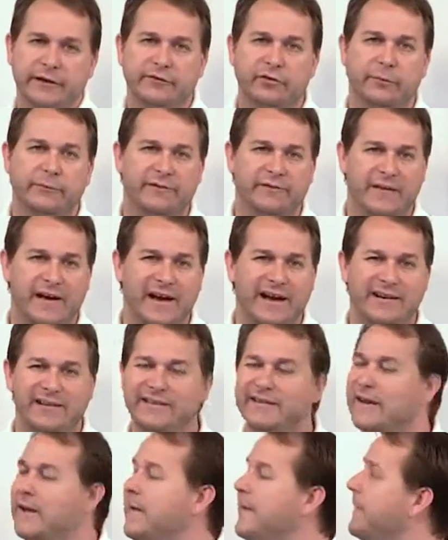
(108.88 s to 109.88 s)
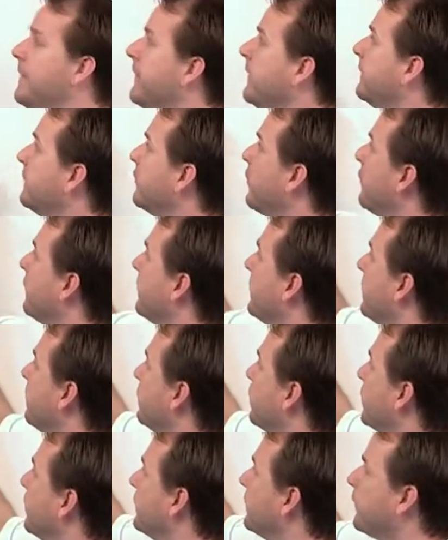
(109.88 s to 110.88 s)
in terms of x, and solve
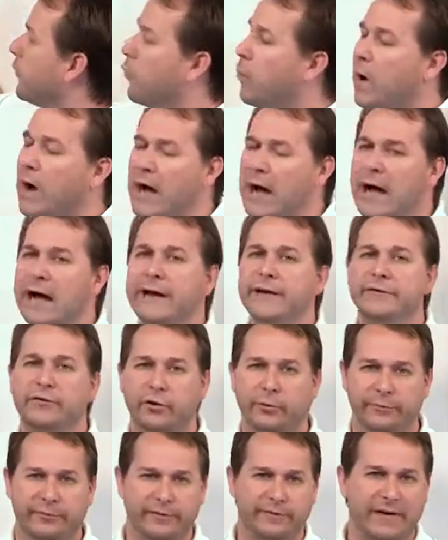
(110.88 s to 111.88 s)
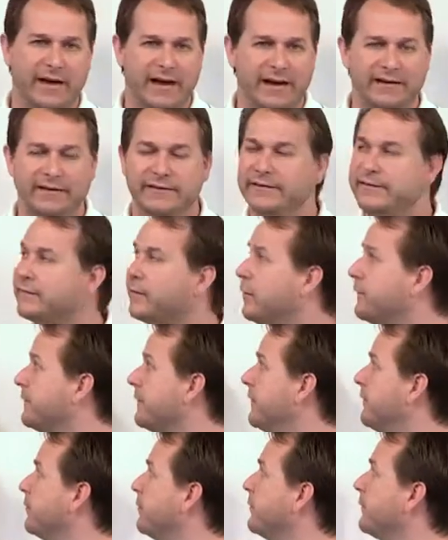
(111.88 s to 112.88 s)
this one for y in terms of x, and solve
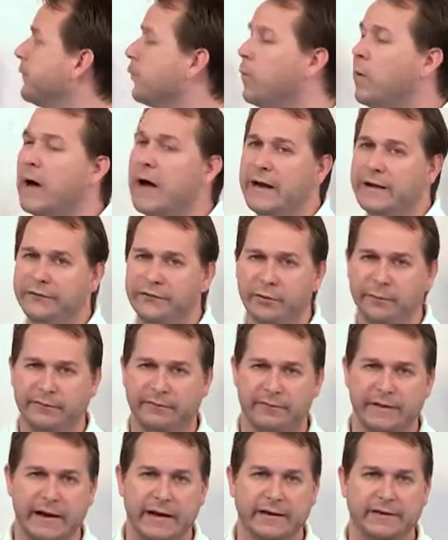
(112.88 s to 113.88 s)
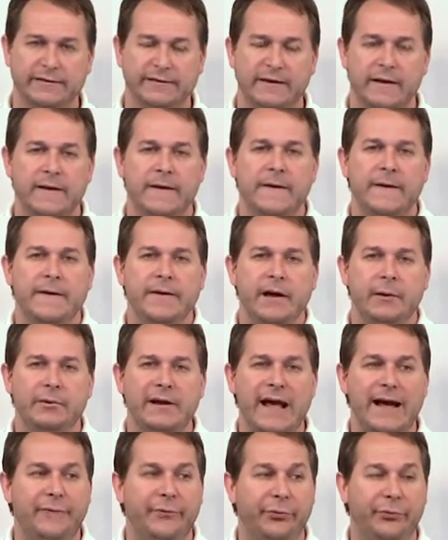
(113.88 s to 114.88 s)
this one for y in terms of x, I
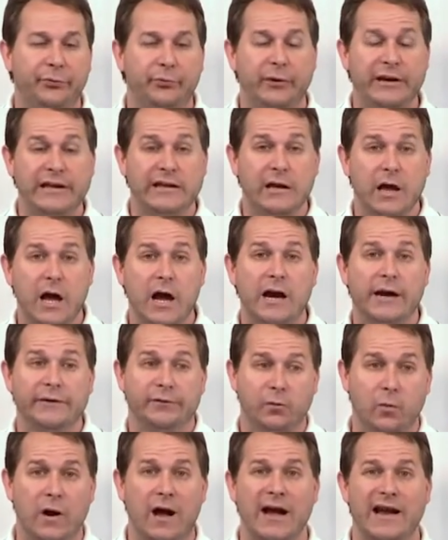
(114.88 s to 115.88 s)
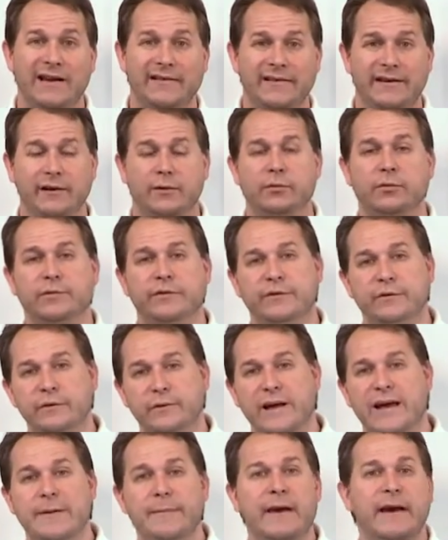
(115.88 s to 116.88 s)
would have three lines. y is equal
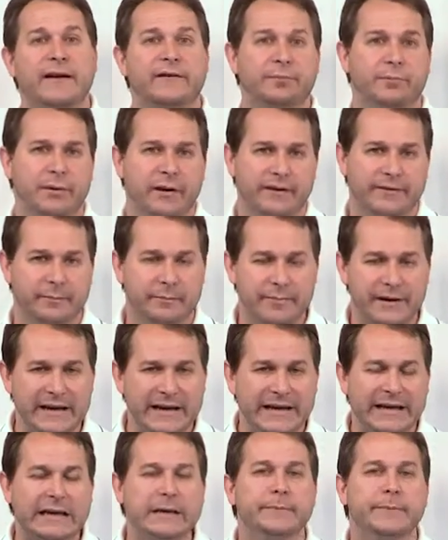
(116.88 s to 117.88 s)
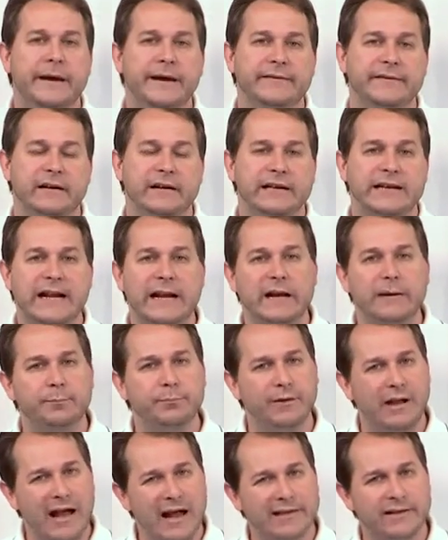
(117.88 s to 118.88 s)
to mx plus b, basically, and I
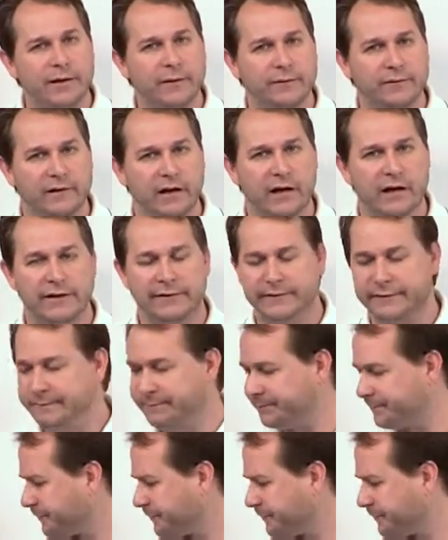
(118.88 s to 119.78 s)
could plot those lines.